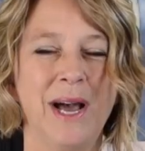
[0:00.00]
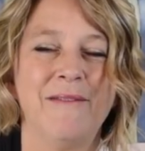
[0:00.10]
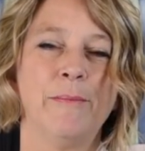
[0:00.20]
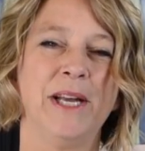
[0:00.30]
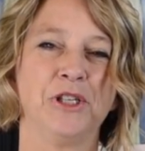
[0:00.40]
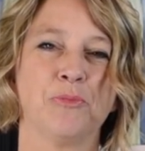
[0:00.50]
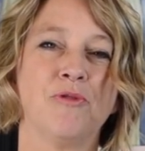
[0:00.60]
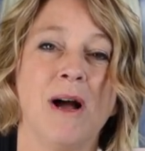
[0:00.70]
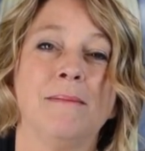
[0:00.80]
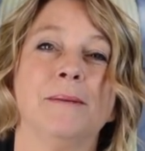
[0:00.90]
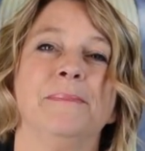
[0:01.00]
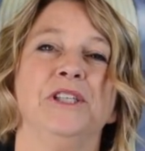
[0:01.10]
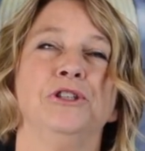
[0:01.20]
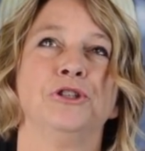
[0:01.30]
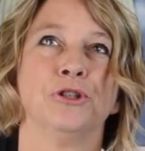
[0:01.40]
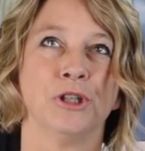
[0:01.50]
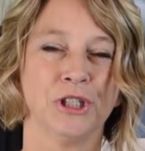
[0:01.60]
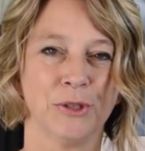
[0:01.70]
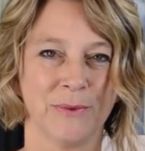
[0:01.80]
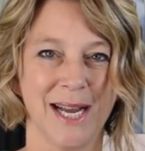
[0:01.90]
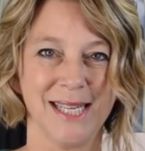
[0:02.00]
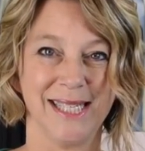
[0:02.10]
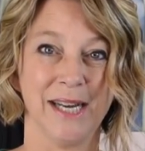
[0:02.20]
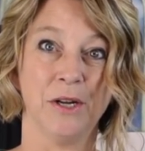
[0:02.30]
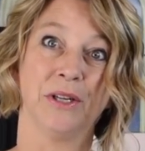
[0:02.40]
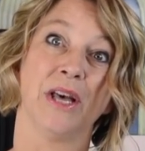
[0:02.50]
have a major problem, be sure to write down